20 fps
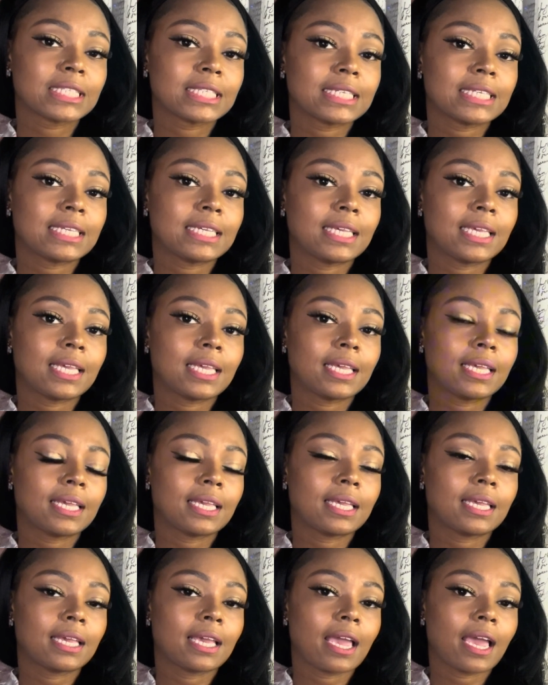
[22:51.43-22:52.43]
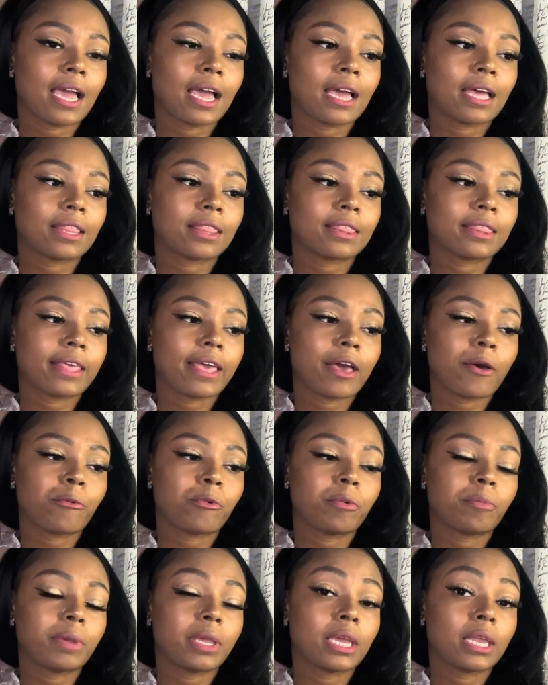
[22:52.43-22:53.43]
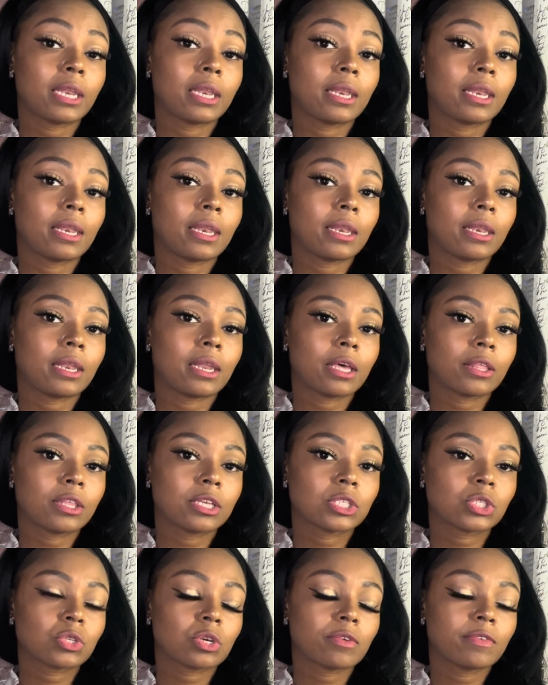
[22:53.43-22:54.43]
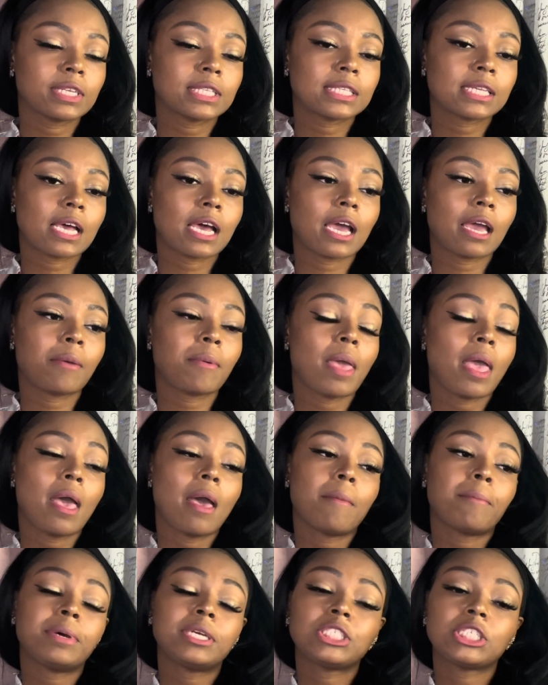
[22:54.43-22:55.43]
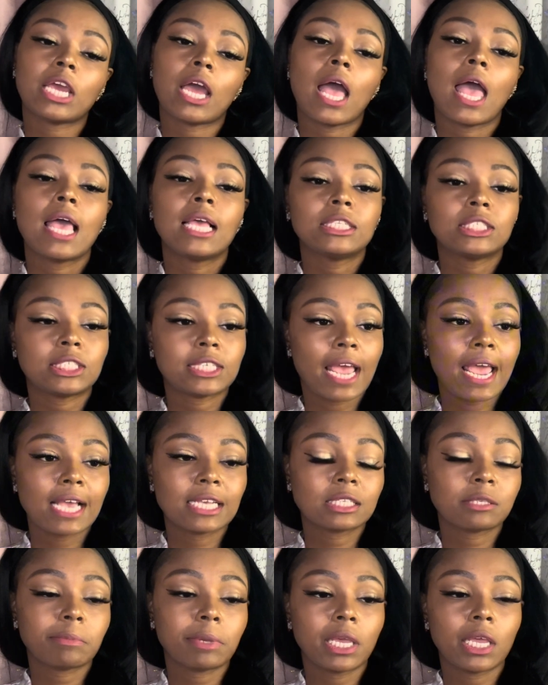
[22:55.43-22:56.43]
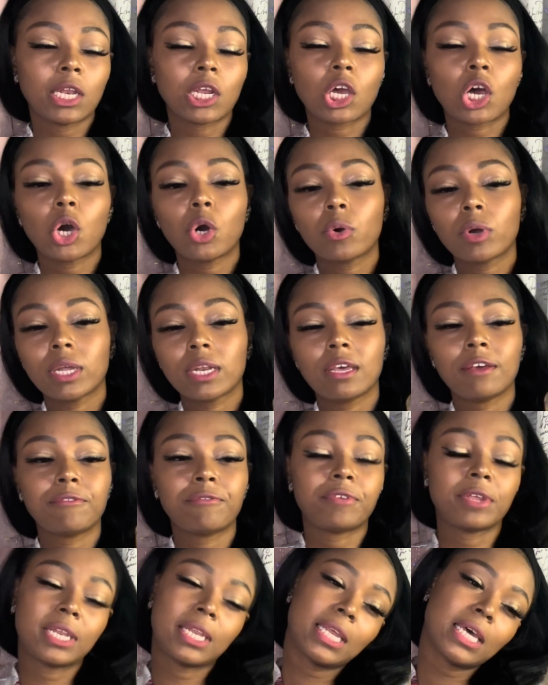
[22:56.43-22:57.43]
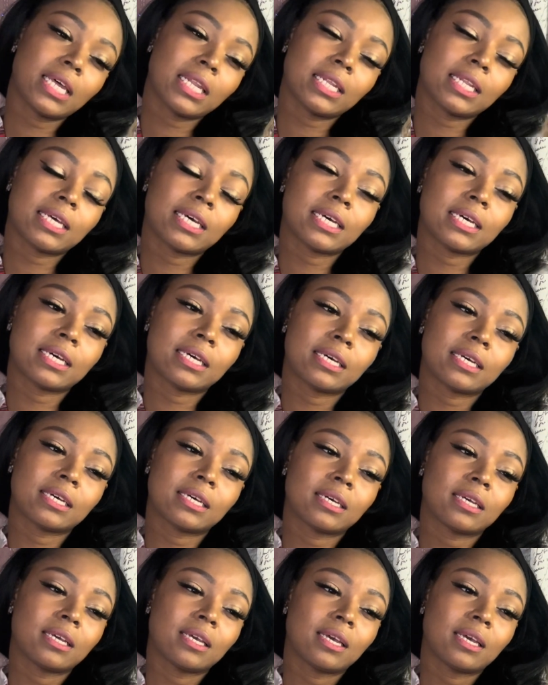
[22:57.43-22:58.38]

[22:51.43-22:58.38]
Yeah, that will be another story time. But yeah, jasmine, coconut, vanilla,